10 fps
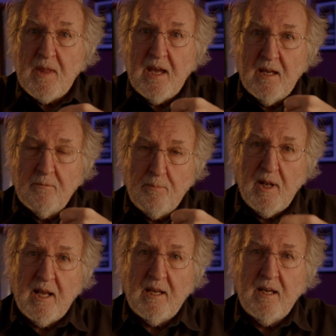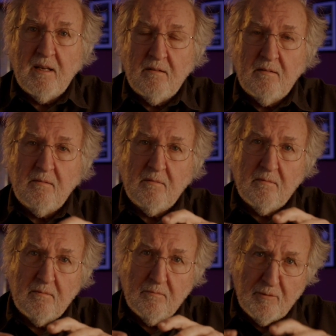and plug in
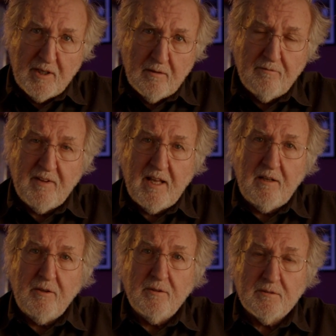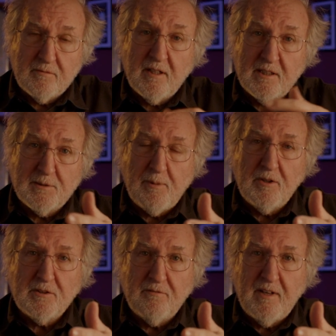real values, real
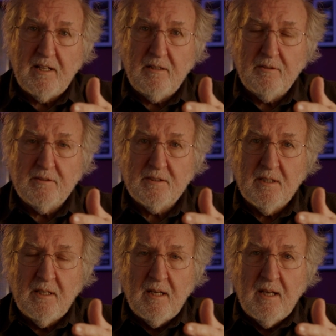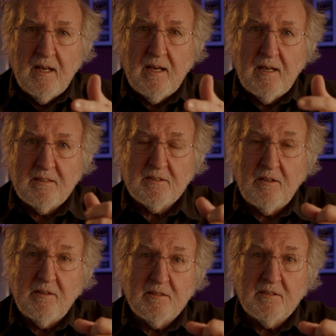exposure values, so
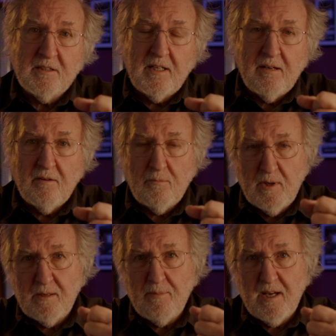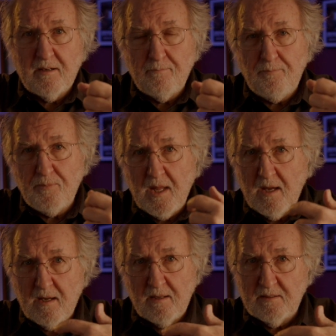you can see how I went about
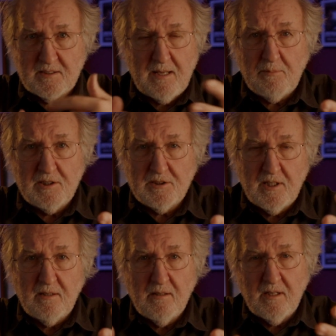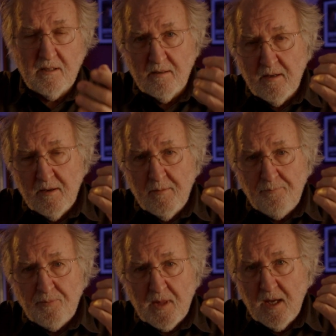establishing the
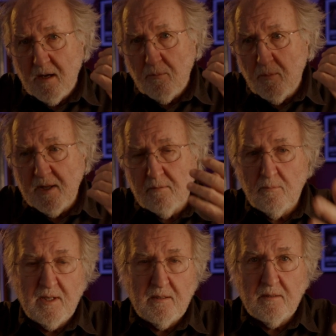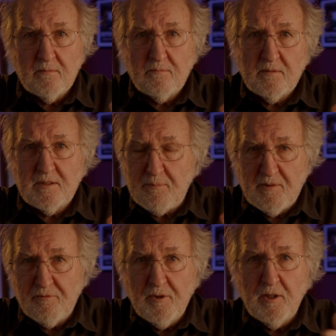where the depth
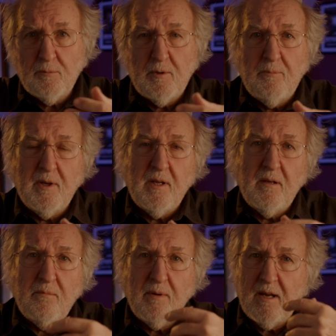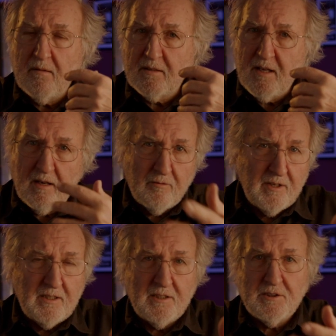of field would be, how color
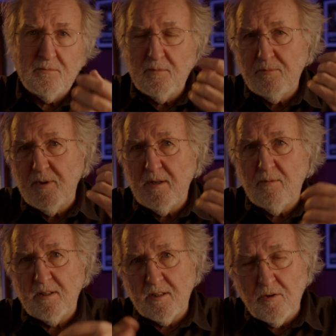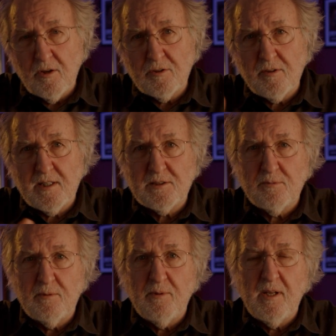rendition would be, what the contrast
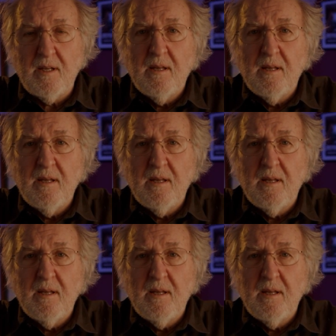would be.